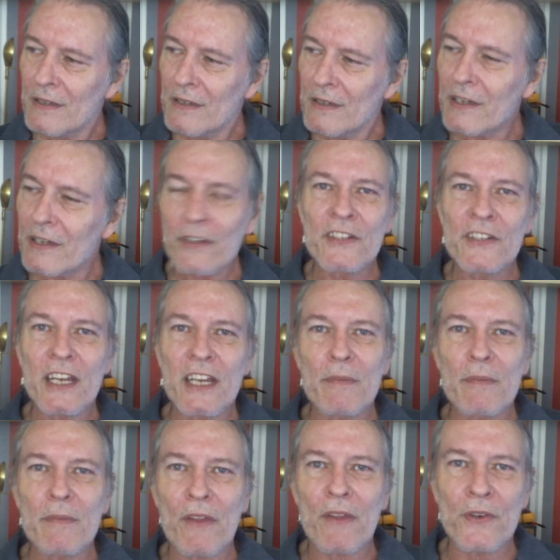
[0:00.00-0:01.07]
they're going to take
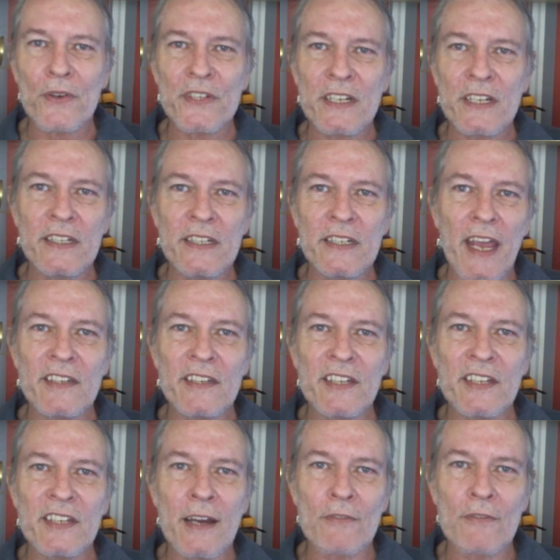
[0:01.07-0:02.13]
about 13 to
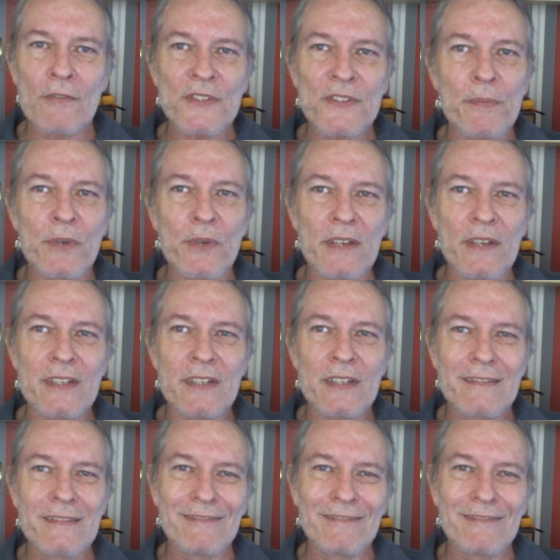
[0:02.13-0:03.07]
18 hours to print.